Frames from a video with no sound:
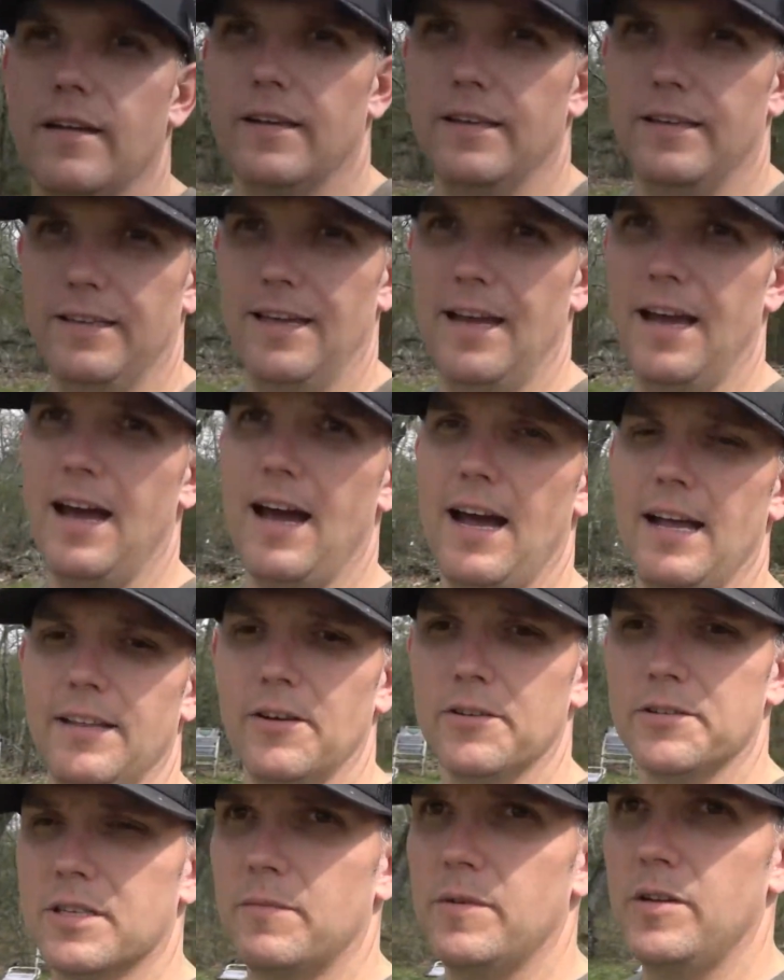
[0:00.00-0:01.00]
Yeah, I
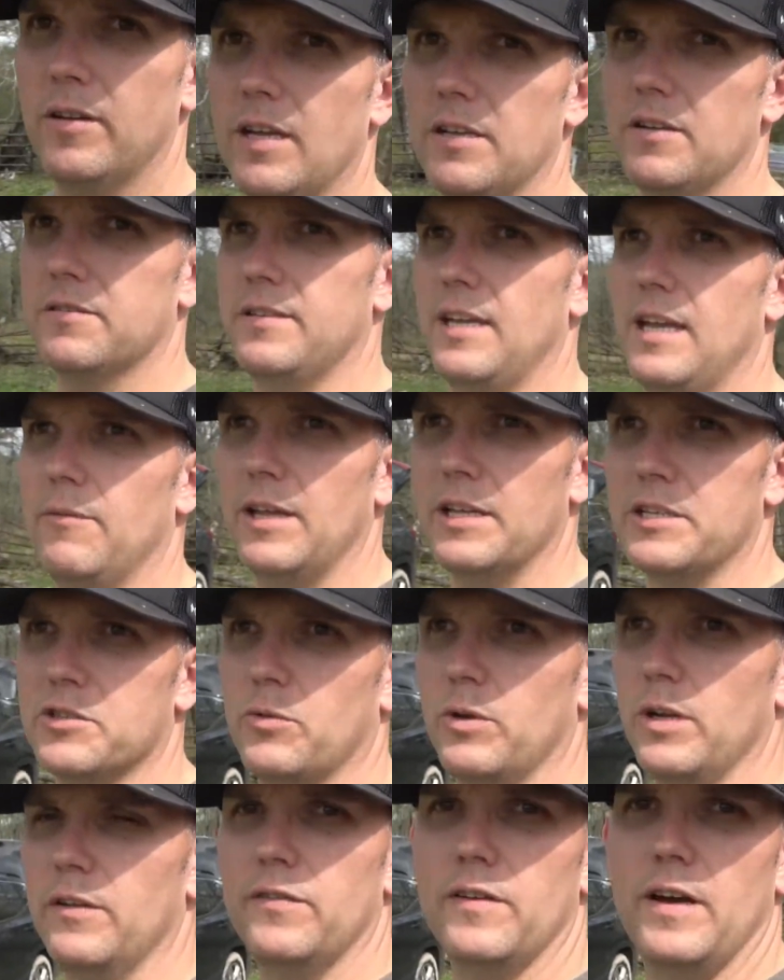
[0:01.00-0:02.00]
know some of you guys are saying, well, that's
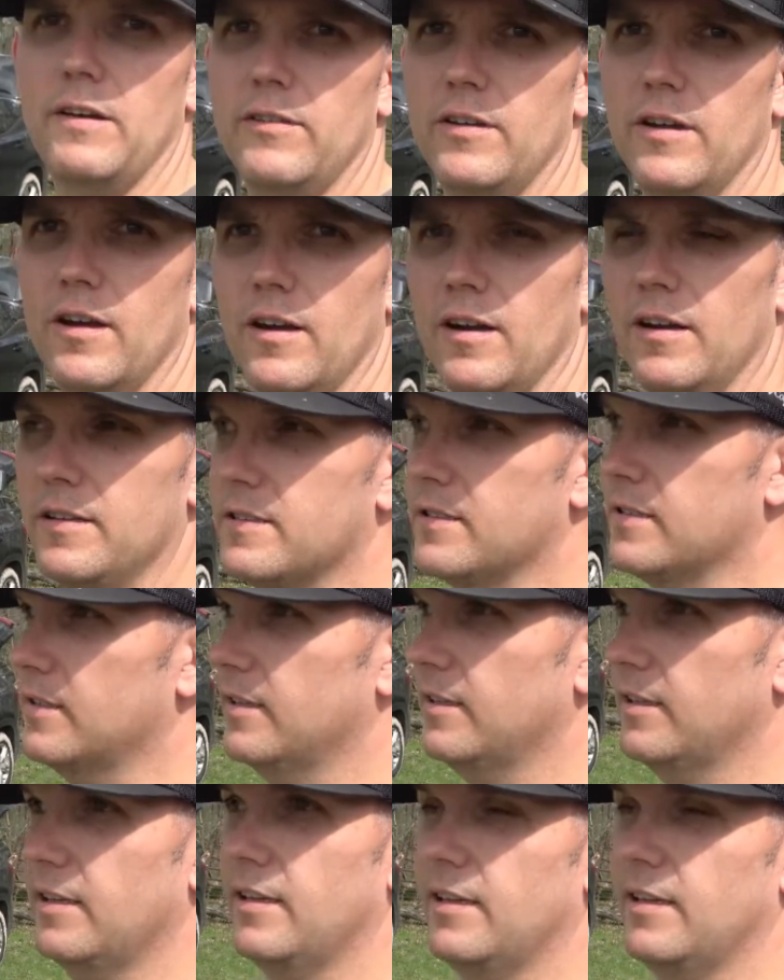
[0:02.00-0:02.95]
25 yards.